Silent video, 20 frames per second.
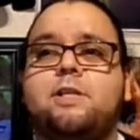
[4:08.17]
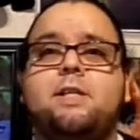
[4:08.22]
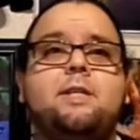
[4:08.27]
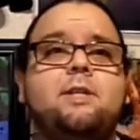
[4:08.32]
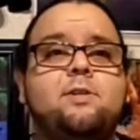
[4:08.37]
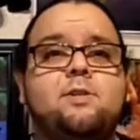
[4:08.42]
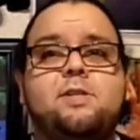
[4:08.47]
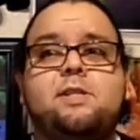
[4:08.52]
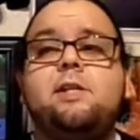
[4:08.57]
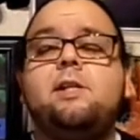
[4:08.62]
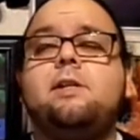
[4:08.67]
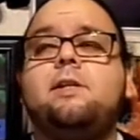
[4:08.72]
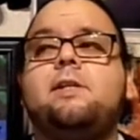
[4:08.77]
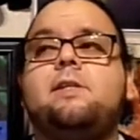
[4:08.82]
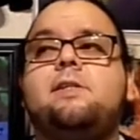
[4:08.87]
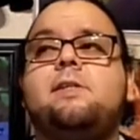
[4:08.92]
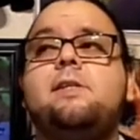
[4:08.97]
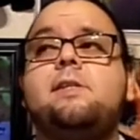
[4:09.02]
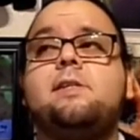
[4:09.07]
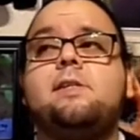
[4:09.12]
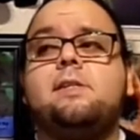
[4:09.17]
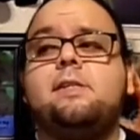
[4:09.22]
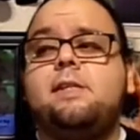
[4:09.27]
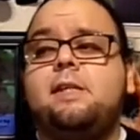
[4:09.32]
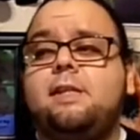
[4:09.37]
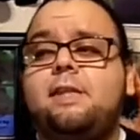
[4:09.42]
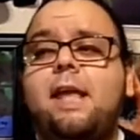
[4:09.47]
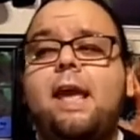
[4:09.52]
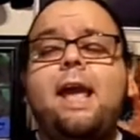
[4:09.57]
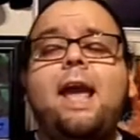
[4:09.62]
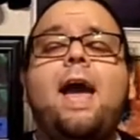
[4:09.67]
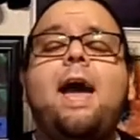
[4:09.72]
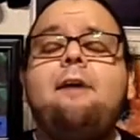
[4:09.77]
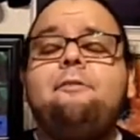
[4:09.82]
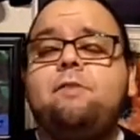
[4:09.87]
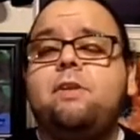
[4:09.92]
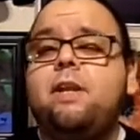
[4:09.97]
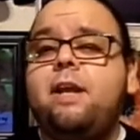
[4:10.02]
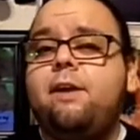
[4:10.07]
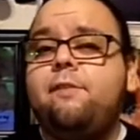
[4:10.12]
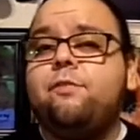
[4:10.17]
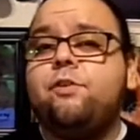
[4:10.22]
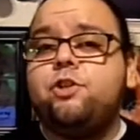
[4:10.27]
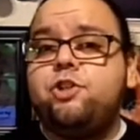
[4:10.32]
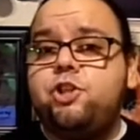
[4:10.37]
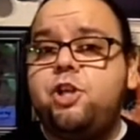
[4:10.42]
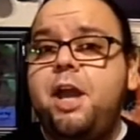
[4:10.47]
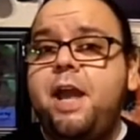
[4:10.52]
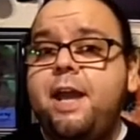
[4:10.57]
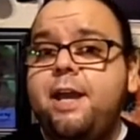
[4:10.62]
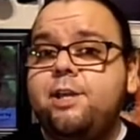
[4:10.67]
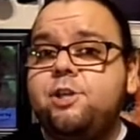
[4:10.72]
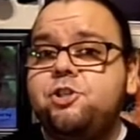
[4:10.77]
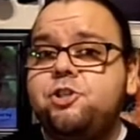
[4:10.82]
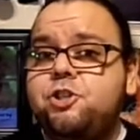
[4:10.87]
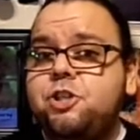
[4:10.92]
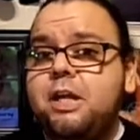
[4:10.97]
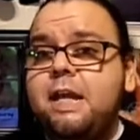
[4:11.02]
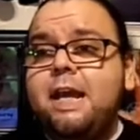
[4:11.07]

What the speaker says: and there's still consistency. They haven't ever changed